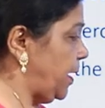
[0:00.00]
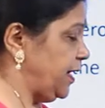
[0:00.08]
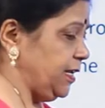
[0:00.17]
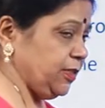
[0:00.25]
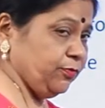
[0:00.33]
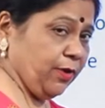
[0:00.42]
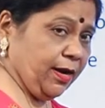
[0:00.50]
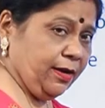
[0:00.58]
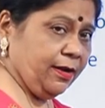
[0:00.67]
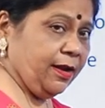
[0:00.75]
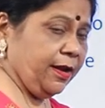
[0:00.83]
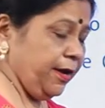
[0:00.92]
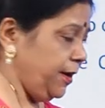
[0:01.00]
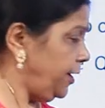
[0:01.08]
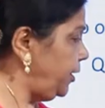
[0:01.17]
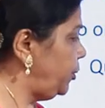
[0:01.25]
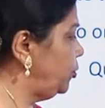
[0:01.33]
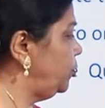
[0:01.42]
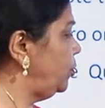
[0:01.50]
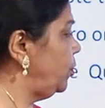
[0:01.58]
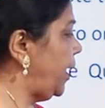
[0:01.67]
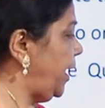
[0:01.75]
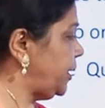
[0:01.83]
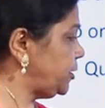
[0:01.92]
minus 1 into
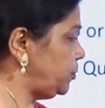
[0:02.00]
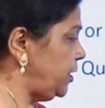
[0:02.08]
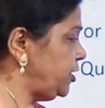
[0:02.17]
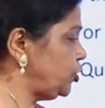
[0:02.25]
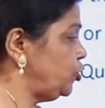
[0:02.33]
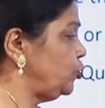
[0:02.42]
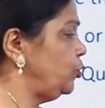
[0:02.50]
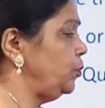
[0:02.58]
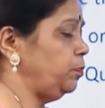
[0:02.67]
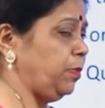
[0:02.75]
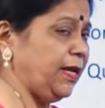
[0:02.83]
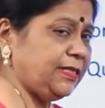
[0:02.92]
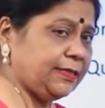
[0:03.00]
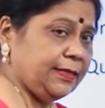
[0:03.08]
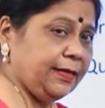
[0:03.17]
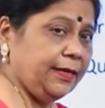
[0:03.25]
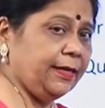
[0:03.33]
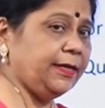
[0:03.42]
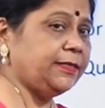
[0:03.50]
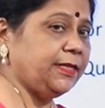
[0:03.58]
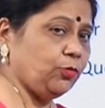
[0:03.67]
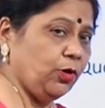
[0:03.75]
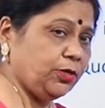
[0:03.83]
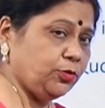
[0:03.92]
x plus 2 plus 3 is
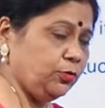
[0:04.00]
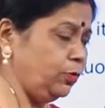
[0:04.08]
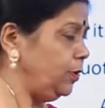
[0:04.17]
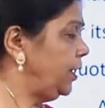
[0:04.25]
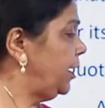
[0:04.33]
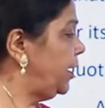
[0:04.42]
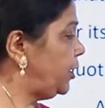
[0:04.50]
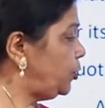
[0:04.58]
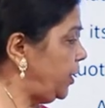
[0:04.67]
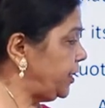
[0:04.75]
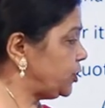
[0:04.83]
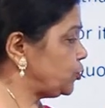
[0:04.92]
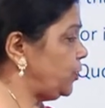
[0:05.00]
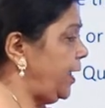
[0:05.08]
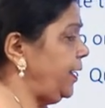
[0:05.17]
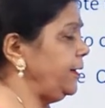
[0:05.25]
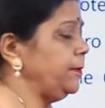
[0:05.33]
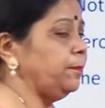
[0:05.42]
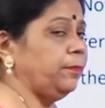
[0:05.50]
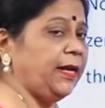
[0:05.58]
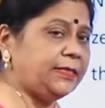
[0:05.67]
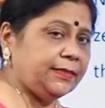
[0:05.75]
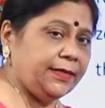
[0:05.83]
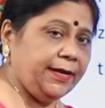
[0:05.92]
equal to 2x square
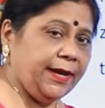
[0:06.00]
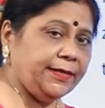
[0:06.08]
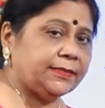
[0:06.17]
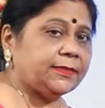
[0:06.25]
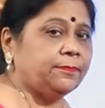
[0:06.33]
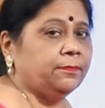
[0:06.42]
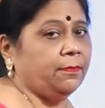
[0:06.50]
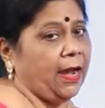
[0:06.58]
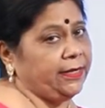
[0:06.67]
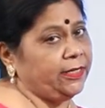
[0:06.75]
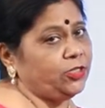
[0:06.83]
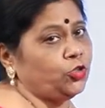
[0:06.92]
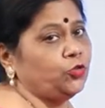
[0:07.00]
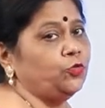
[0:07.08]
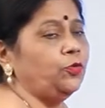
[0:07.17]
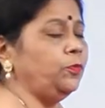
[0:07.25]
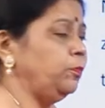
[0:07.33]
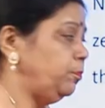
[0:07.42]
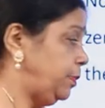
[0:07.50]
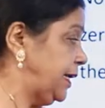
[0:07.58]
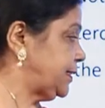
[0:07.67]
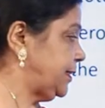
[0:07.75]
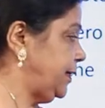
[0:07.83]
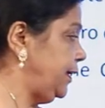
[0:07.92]
plus 3x minus 2
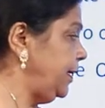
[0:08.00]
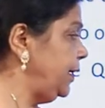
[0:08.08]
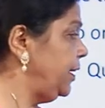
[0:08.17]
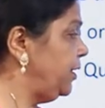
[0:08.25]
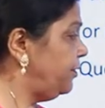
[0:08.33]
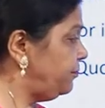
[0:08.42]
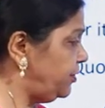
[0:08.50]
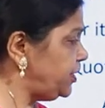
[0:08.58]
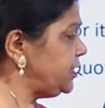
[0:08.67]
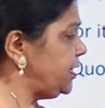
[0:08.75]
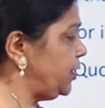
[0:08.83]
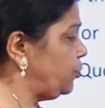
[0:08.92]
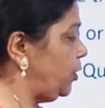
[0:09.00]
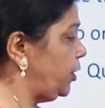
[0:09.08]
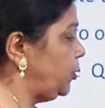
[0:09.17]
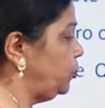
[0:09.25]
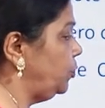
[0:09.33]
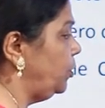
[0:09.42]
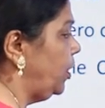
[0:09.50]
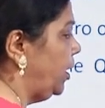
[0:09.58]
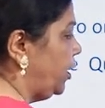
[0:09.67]
plus 3, which is equal to